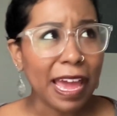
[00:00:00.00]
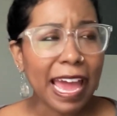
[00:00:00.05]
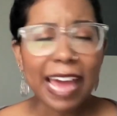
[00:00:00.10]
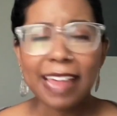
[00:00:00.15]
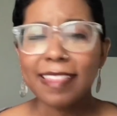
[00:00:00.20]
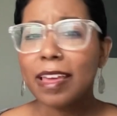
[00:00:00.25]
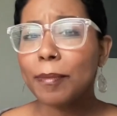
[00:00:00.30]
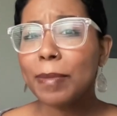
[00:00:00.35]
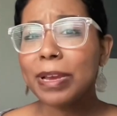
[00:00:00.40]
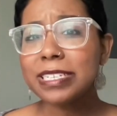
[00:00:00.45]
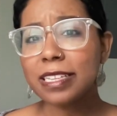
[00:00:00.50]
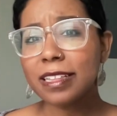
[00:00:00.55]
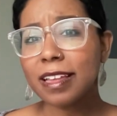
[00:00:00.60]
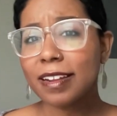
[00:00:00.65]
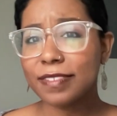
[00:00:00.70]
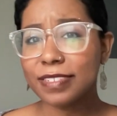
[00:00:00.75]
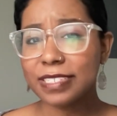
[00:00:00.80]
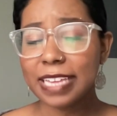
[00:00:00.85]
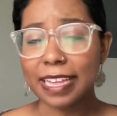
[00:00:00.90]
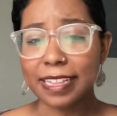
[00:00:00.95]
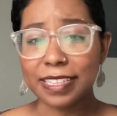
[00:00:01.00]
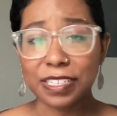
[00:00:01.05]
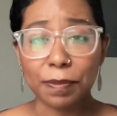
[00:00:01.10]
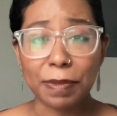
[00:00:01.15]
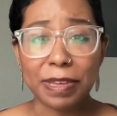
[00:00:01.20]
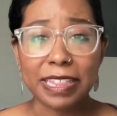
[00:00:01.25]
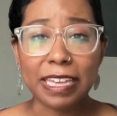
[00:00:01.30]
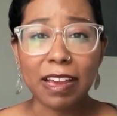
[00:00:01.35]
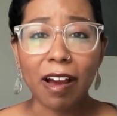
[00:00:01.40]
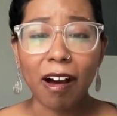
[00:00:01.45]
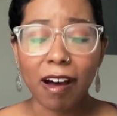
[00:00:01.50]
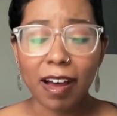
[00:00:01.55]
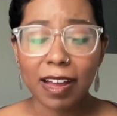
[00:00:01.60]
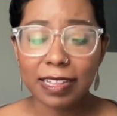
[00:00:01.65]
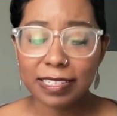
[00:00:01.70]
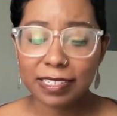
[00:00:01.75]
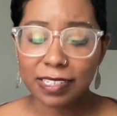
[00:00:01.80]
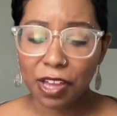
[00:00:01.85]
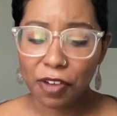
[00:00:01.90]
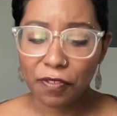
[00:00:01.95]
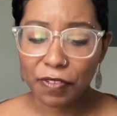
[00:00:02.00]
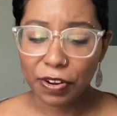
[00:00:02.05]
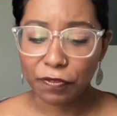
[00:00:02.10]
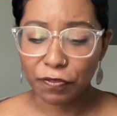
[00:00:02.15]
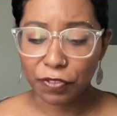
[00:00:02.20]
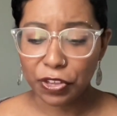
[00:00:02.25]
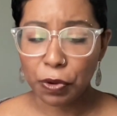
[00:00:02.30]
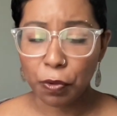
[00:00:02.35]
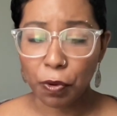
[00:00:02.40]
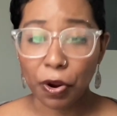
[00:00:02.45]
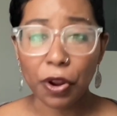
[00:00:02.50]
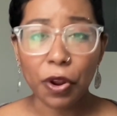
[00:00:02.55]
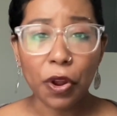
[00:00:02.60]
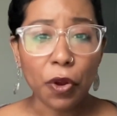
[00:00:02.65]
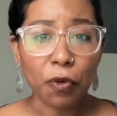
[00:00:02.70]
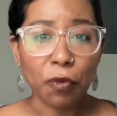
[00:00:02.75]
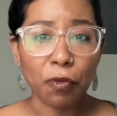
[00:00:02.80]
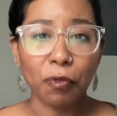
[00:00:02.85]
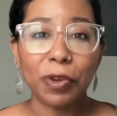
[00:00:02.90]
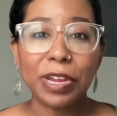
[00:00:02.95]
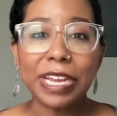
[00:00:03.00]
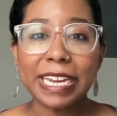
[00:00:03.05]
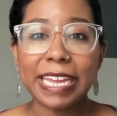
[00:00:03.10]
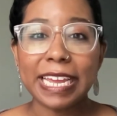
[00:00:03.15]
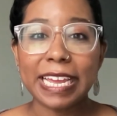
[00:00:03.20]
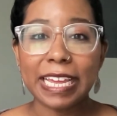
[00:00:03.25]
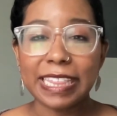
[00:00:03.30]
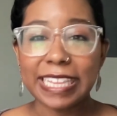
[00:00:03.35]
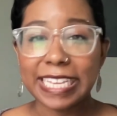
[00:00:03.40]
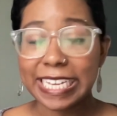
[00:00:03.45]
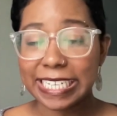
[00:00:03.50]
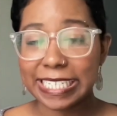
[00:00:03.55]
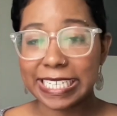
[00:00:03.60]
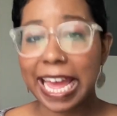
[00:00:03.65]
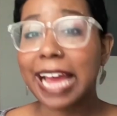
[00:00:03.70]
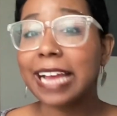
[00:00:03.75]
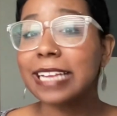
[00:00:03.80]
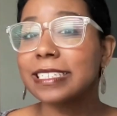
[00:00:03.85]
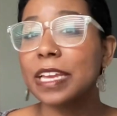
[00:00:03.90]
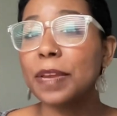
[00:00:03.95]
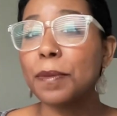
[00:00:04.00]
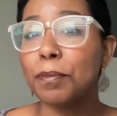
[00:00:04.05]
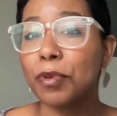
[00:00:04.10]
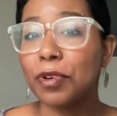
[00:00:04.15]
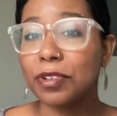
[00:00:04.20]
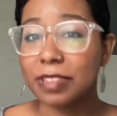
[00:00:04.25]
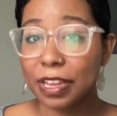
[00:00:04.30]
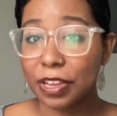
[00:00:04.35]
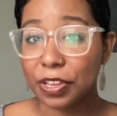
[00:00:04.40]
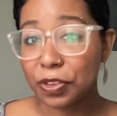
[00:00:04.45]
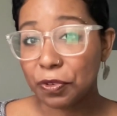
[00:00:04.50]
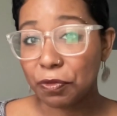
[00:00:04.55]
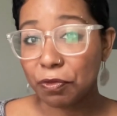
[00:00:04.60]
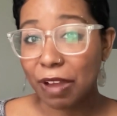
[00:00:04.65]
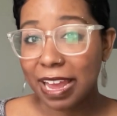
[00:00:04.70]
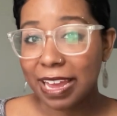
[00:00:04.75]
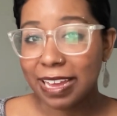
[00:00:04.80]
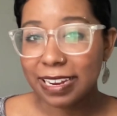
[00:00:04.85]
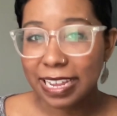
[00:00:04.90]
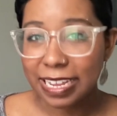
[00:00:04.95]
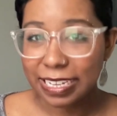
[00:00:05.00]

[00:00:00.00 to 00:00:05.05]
And that makes a lot of sense. I mean, the odds of a viewer reading the exact same book that you read,